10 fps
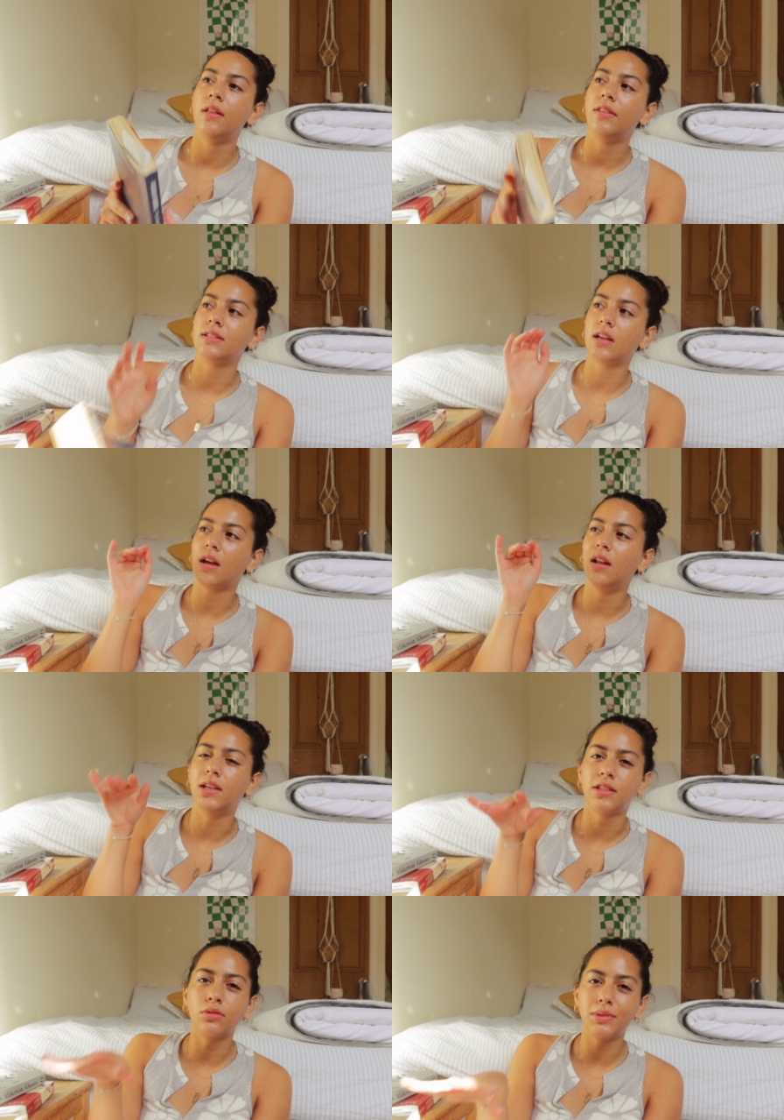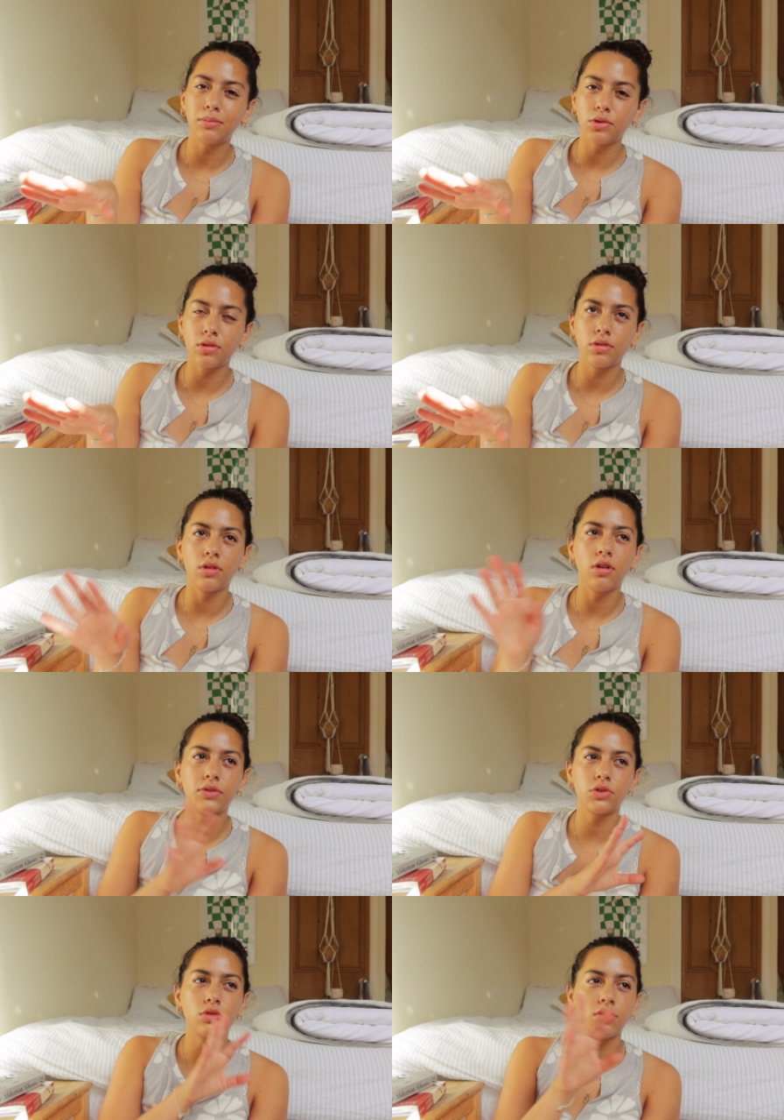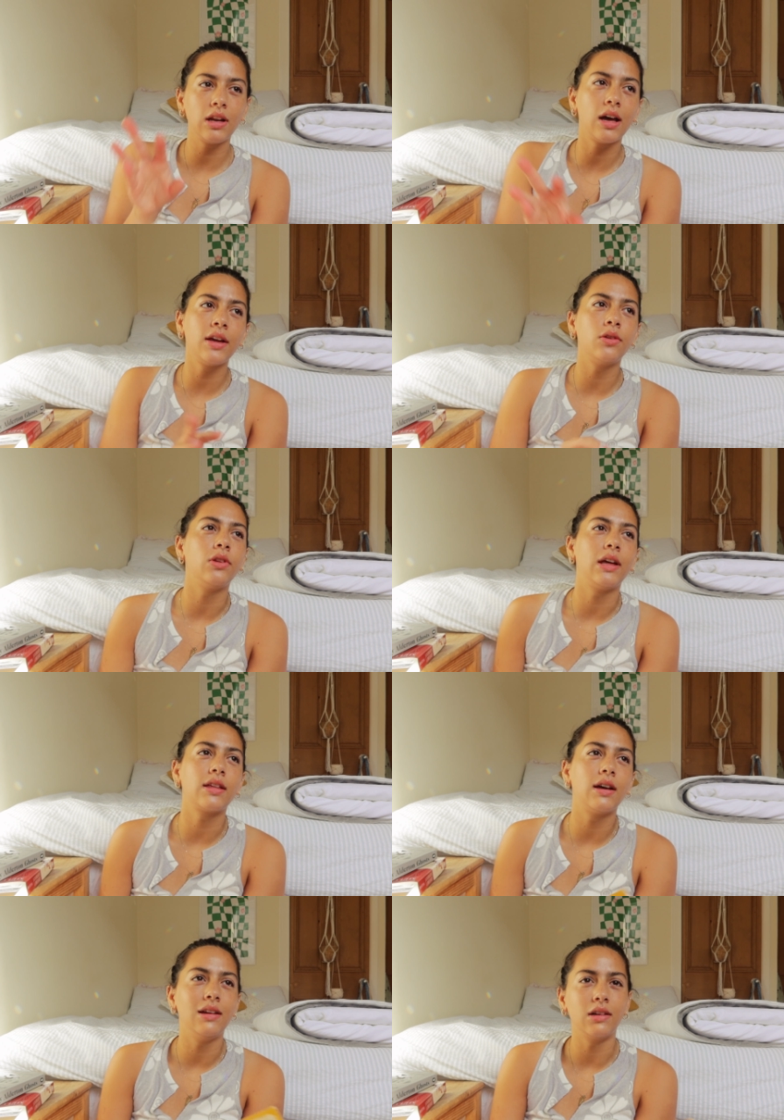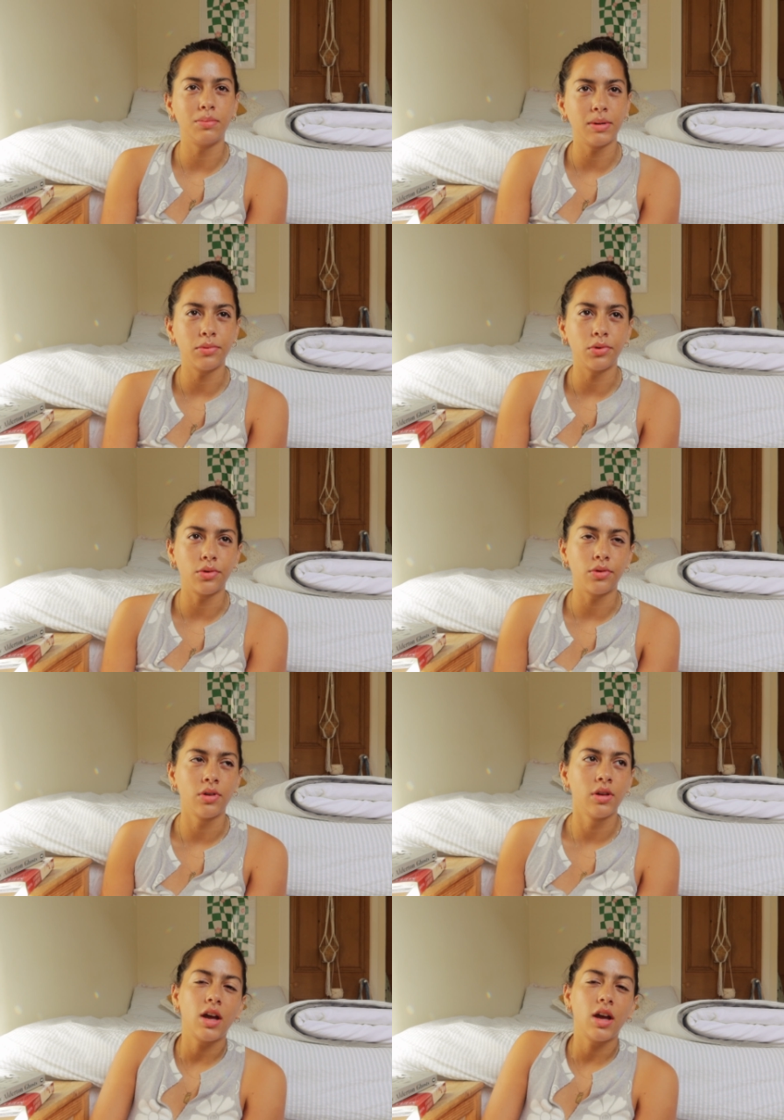there's like a little bit more of a storyline, or like a little bit more,